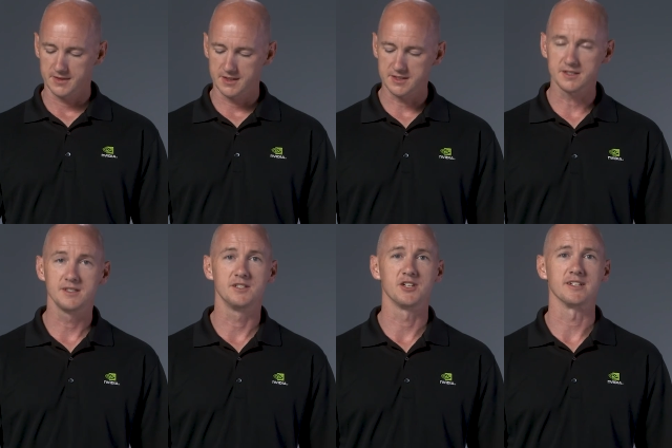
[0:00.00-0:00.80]
This is
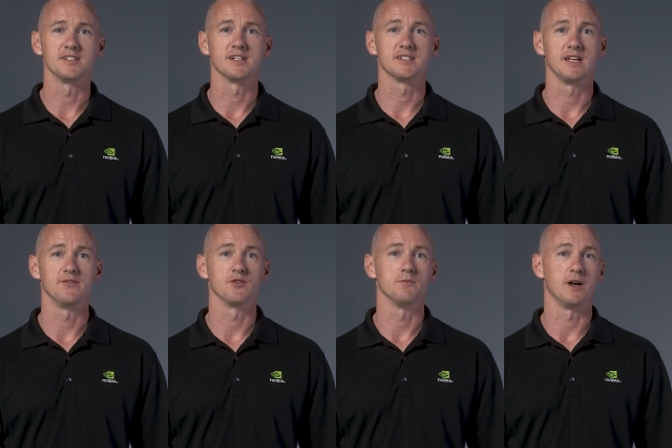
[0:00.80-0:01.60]
the Jetson
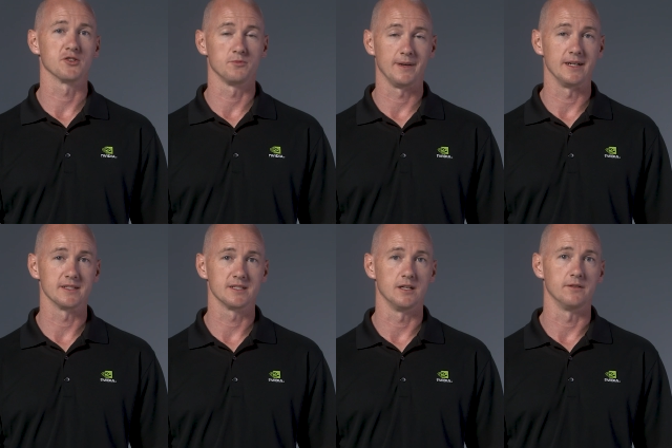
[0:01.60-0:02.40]
Xavier module by
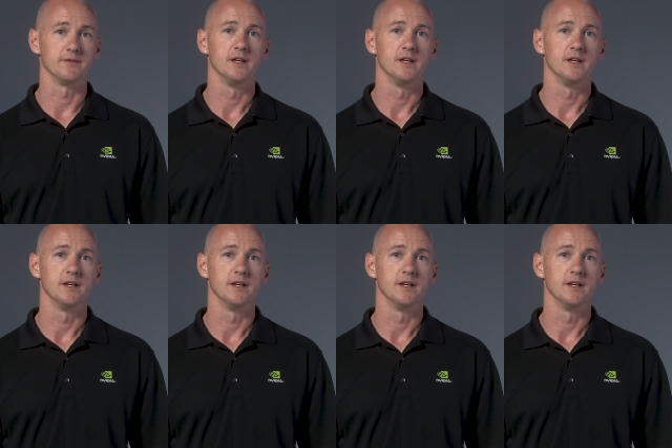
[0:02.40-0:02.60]
itself,